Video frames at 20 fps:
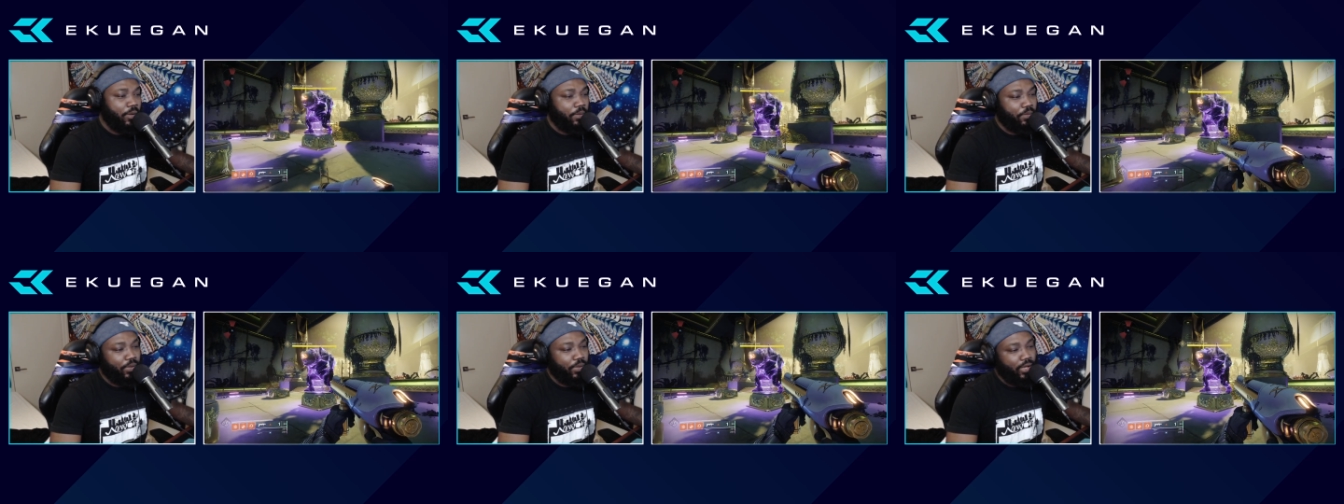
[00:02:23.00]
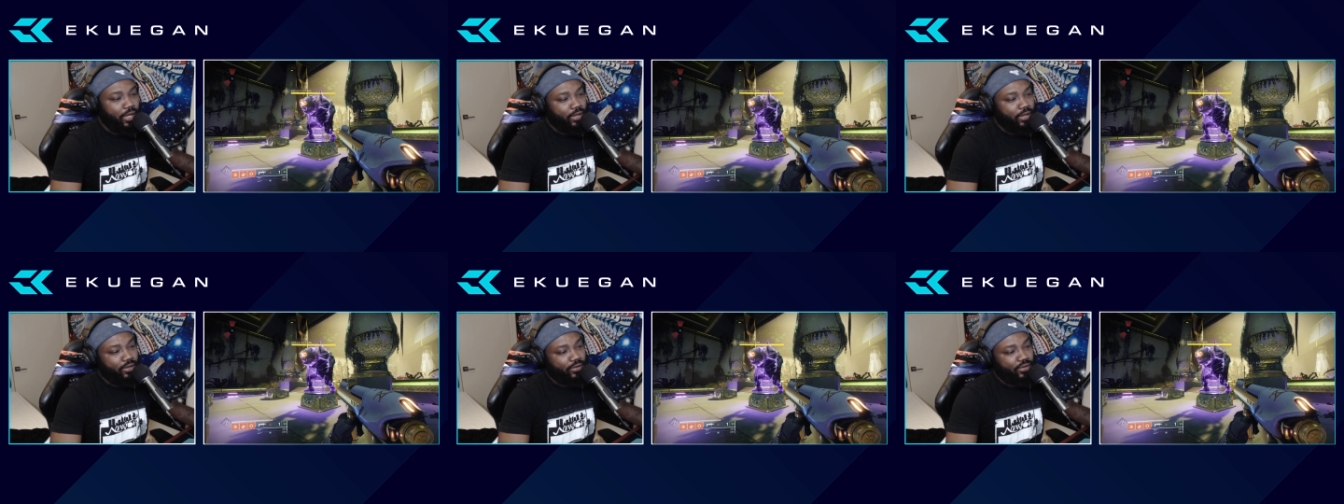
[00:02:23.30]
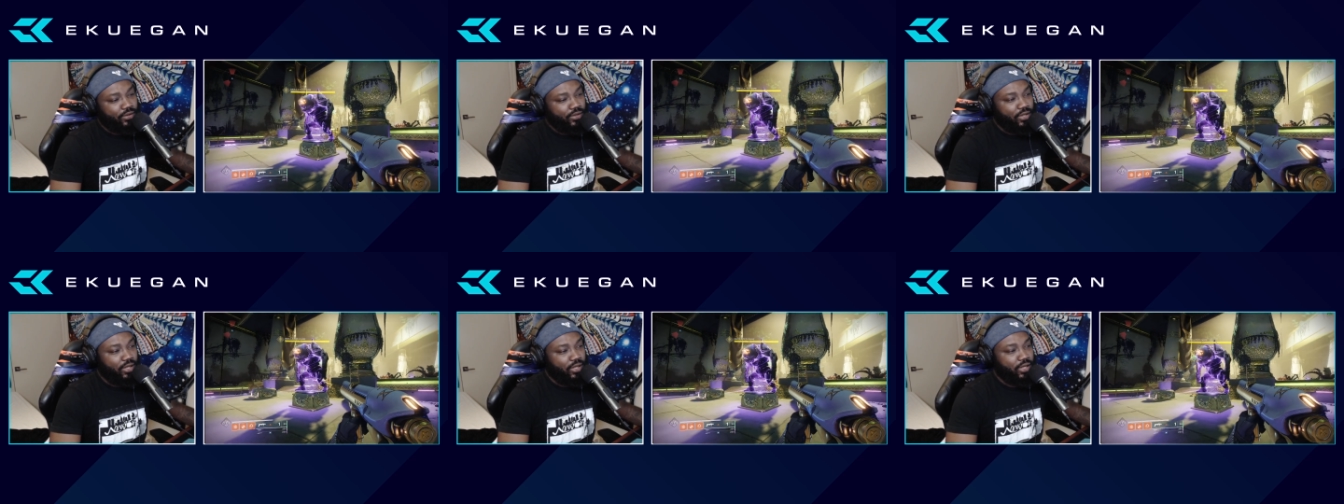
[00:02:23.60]
But like,
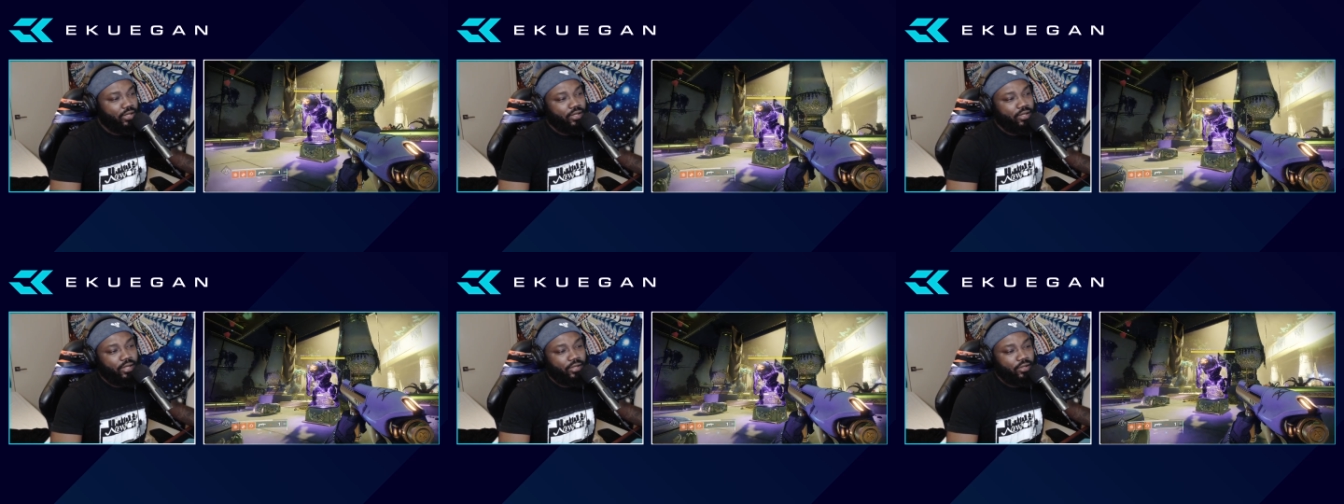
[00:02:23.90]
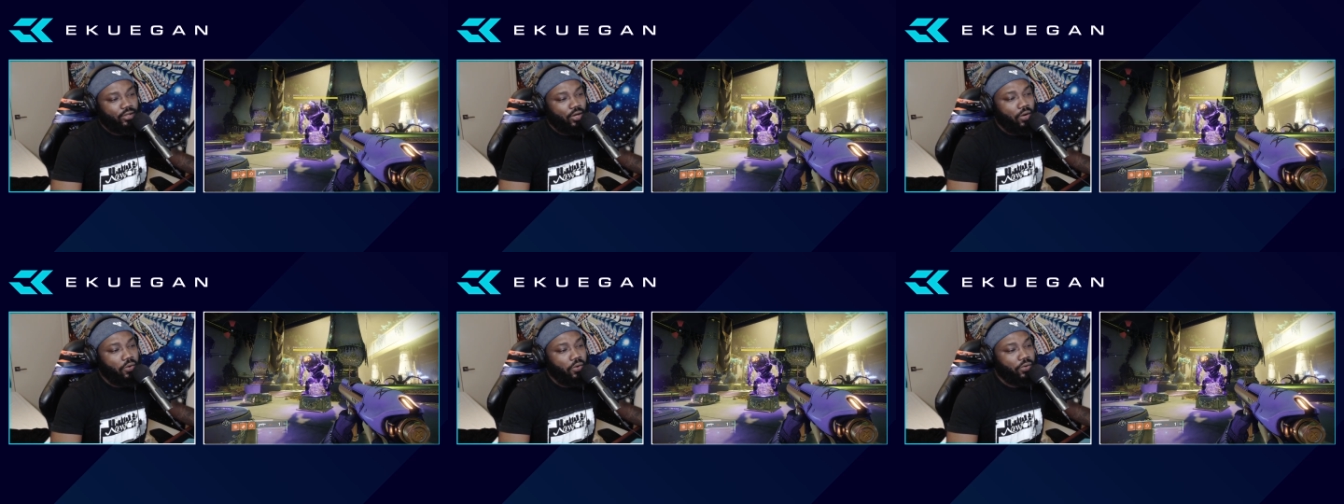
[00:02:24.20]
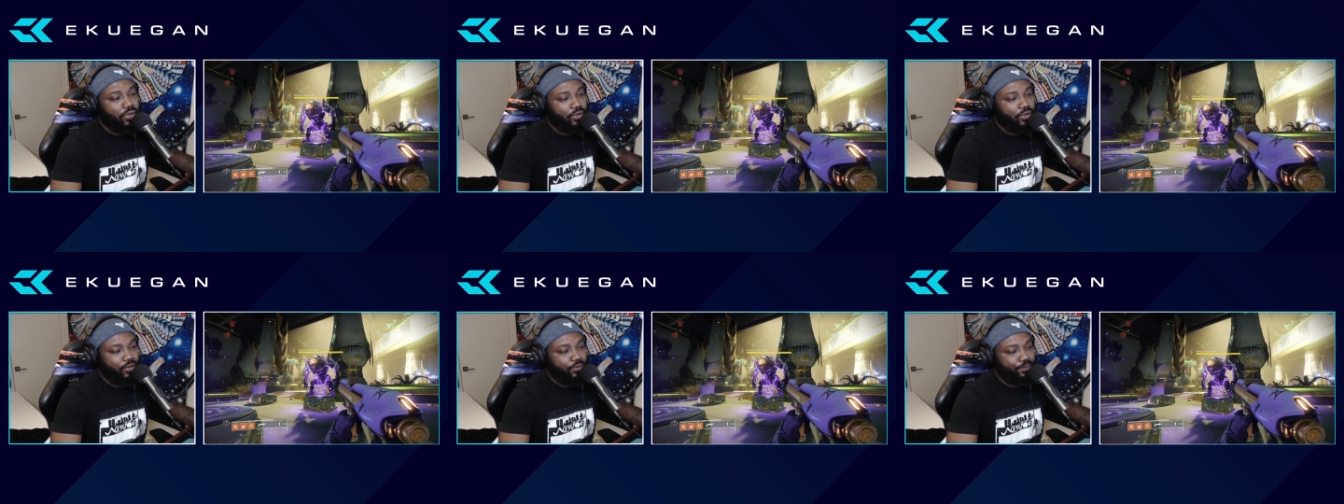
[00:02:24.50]
let's see here, like the
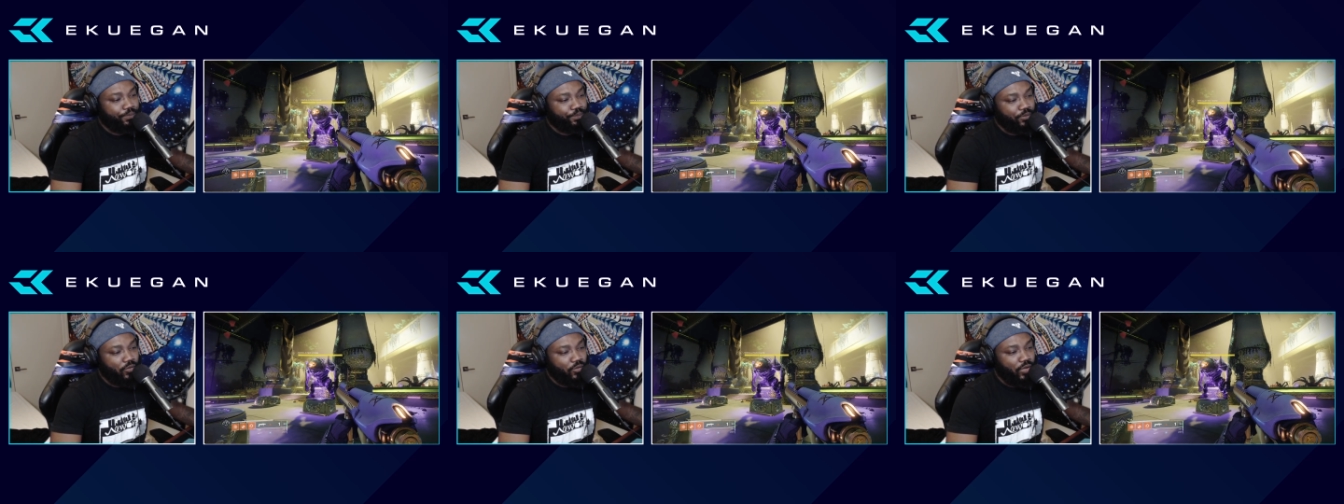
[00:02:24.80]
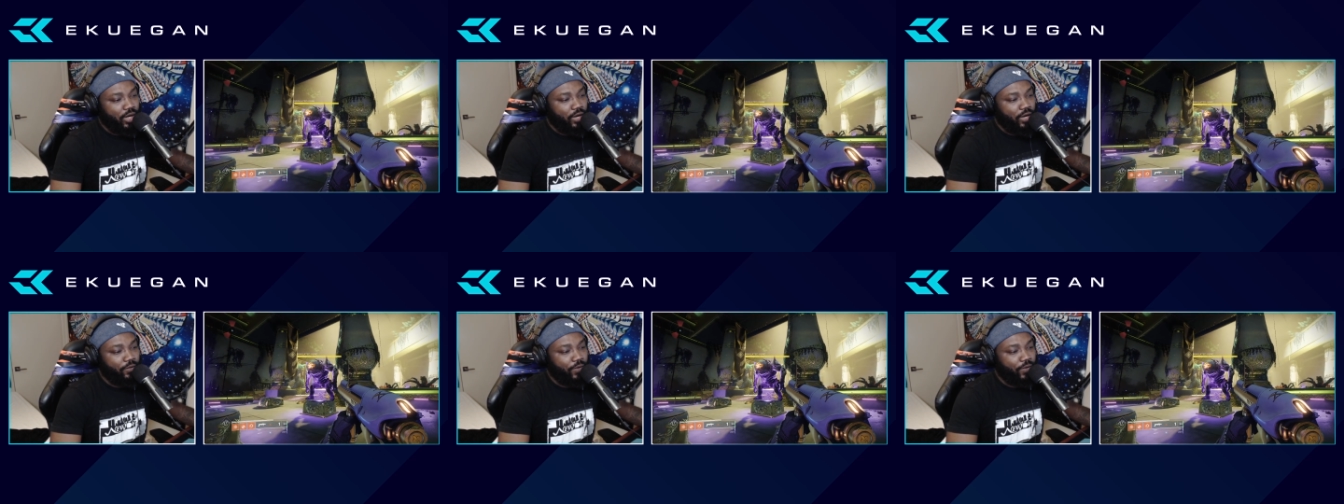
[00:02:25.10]
ogre, right?